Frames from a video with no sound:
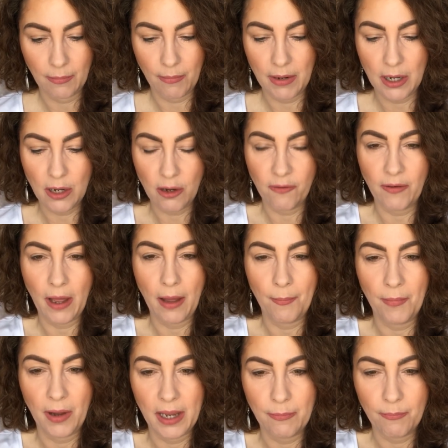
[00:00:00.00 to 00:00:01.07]
manoeuvre
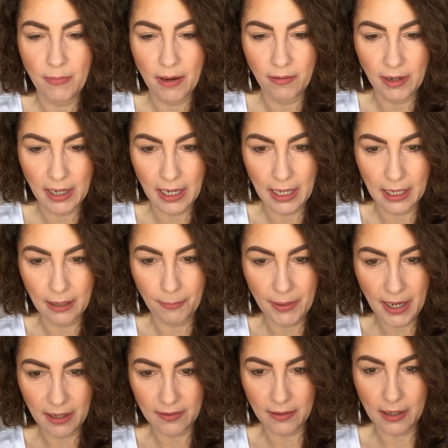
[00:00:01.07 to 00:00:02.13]
my mirror a little bit
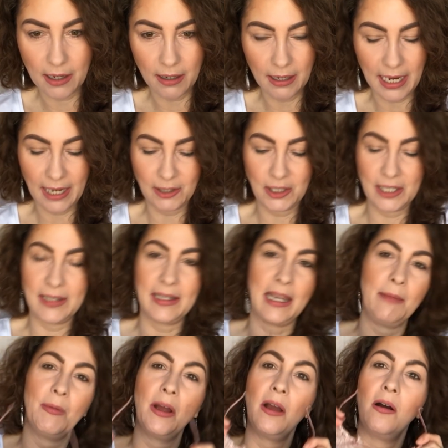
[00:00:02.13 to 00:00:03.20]
because I can't actually
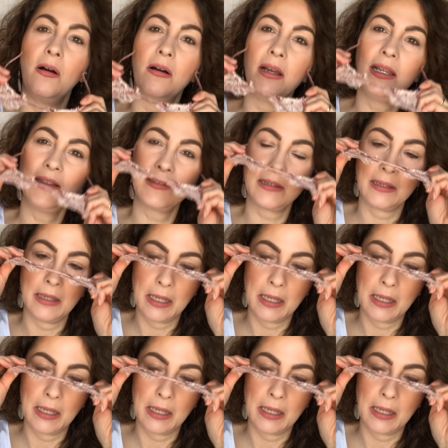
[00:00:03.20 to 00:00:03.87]
see my eyes.